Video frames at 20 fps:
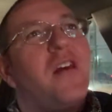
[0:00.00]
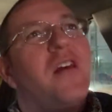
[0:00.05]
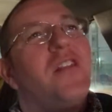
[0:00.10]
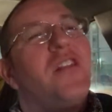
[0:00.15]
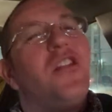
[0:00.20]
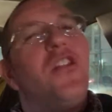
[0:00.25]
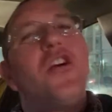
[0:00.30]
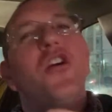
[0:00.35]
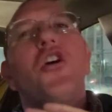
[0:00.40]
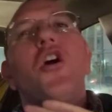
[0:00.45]

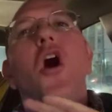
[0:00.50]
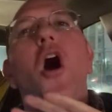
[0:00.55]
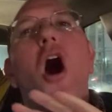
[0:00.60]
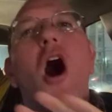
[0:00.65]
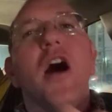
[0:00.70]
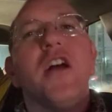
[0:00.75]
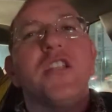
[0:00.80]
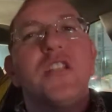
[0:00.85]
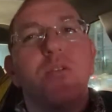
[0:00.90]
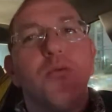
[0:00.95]
The
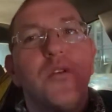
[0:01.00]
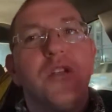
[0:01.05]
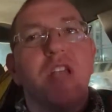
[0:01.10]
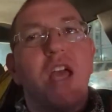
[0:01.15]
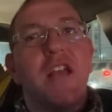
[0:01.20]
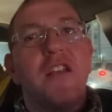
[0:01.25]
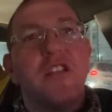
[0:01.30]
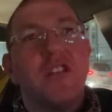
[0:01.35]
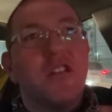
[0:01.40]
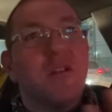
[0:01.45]
cost it would
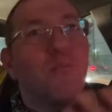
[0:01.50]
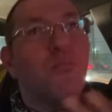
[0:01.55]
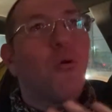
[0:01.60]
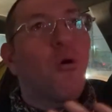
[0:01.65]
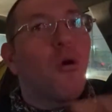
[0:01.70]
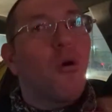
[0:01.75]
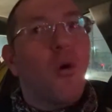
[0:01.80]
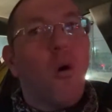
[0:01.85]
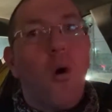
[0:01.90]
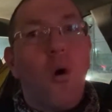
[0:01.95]
take to
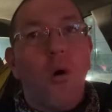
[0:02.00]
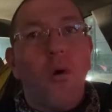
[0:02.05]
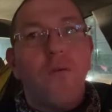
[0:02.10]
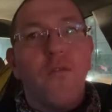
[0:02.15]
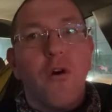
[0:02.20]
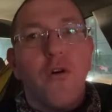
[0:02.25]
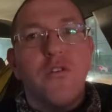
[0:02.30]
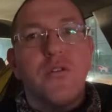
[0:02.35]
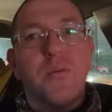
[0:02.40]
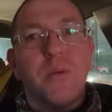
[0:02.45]
deport all of
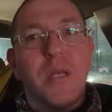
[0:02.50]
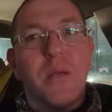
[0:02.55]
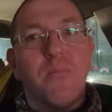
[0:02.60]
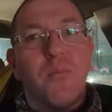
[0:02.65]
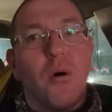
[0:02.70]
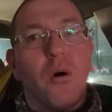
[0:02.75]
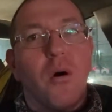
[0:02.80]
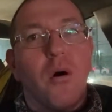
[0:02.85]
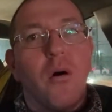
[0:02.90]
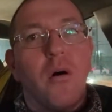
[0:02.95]
those
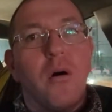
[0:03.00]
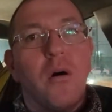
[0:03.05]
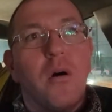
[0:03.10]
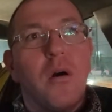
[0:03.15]
people,